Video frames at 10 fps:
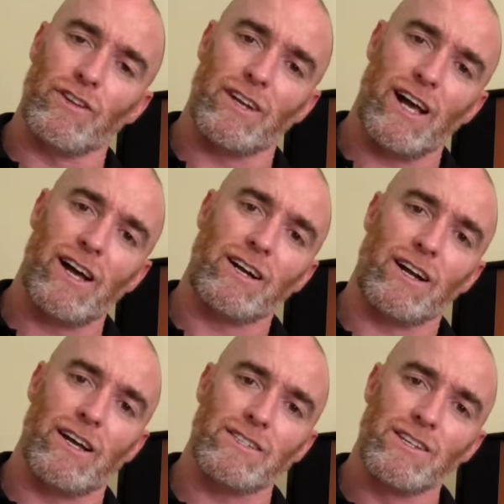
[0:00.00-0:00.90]
that our
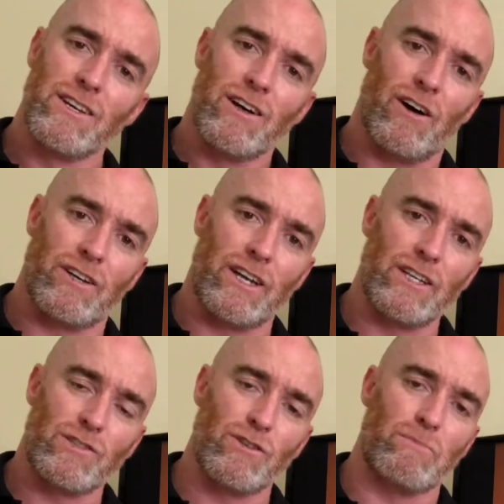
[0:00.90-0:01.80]
clients are
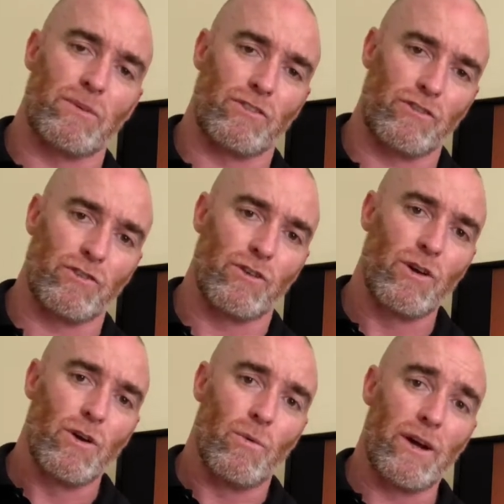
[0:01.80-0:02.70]
getting to a position
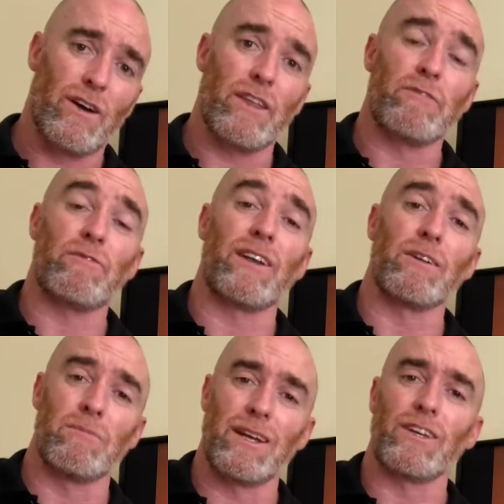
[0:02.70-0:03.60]
where they're
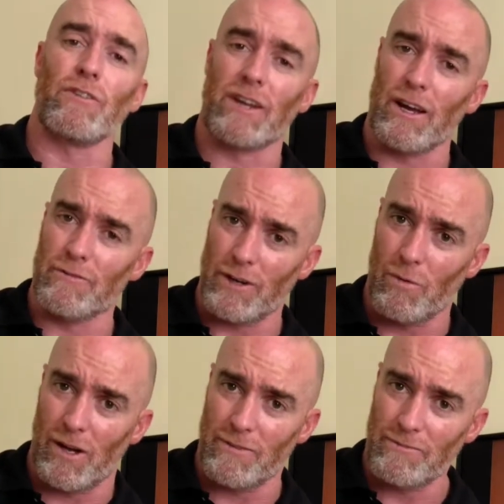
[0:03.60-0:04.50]
fundamentally recovering
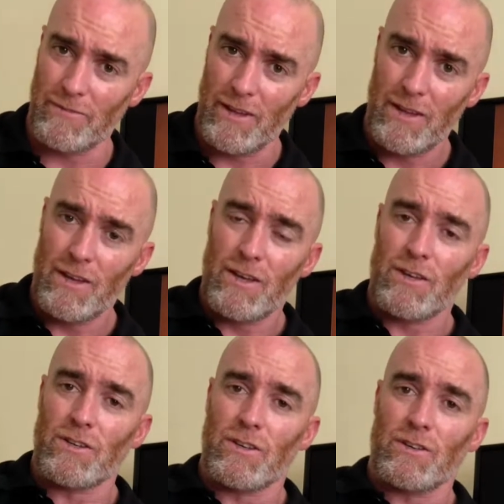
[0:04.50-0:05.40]
well.
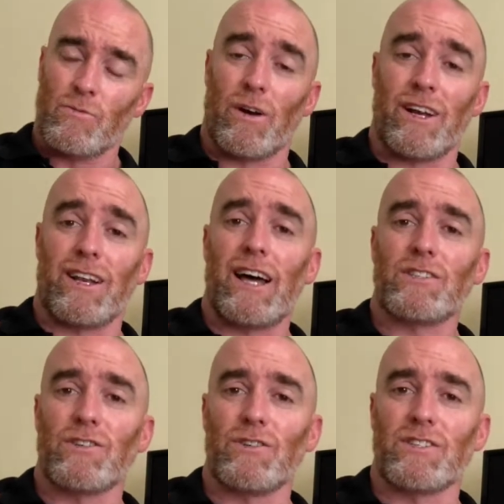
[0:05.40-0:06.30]
What I'd like
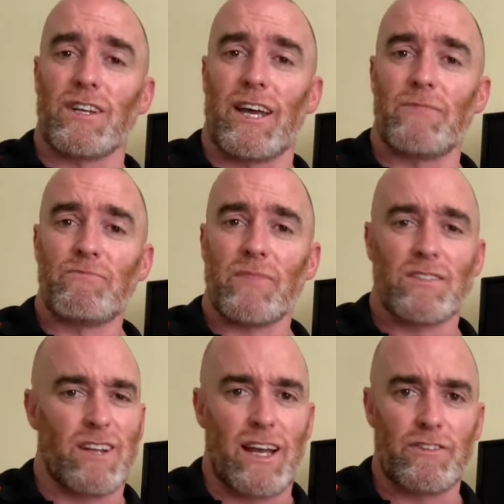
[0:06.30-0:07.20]
to do today
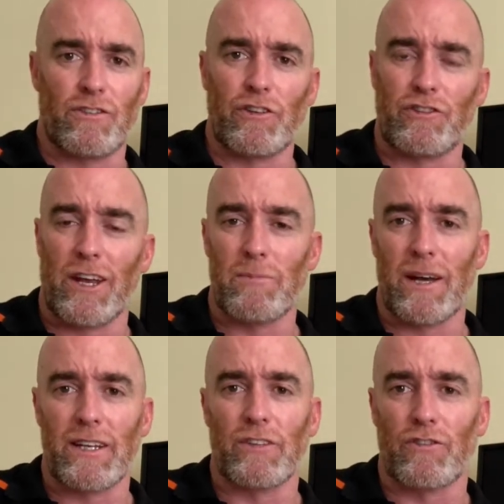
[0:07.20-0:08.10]
is I'd like to just chat
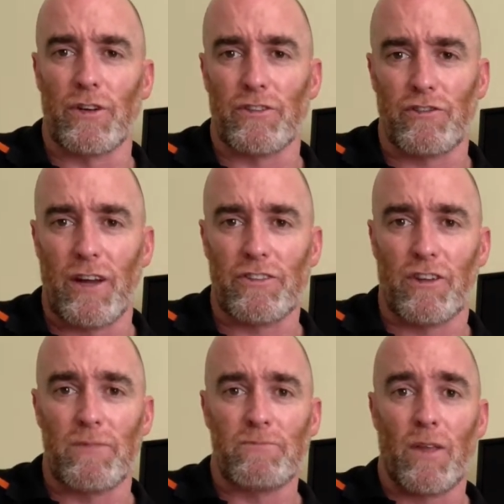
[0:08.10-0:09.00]
about each joint
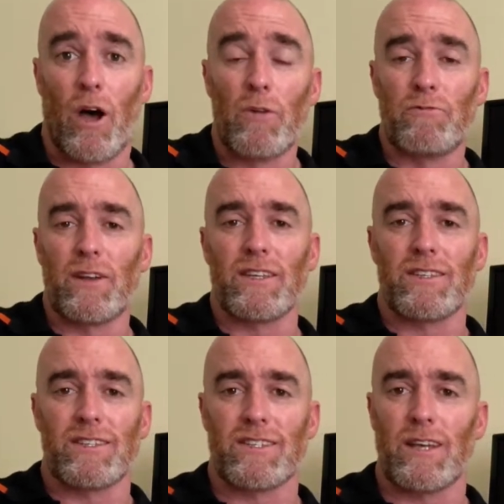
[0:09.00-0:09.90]
structure. Hopefully
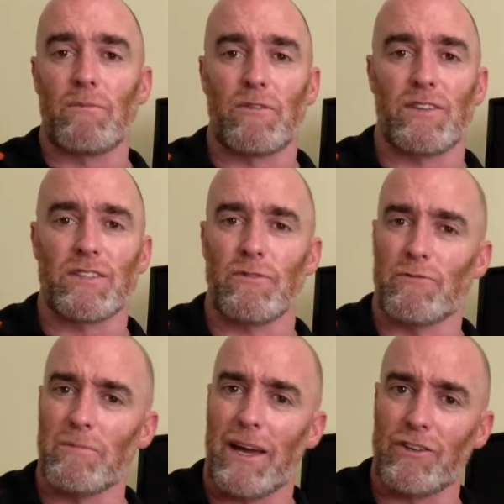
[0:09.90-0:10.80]
some of this
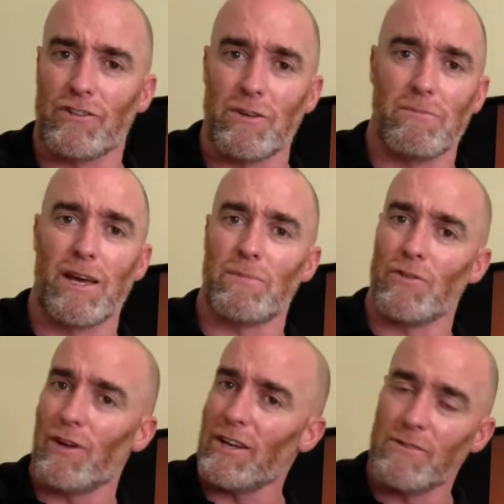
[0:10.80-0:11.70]
information may be
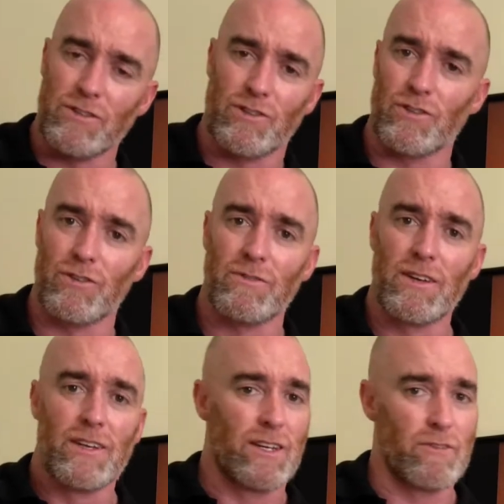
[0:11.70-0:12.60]
relevant to you.
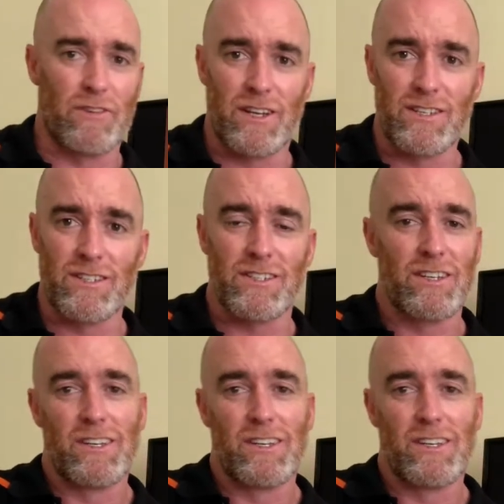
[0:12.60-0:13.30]
If it isn't,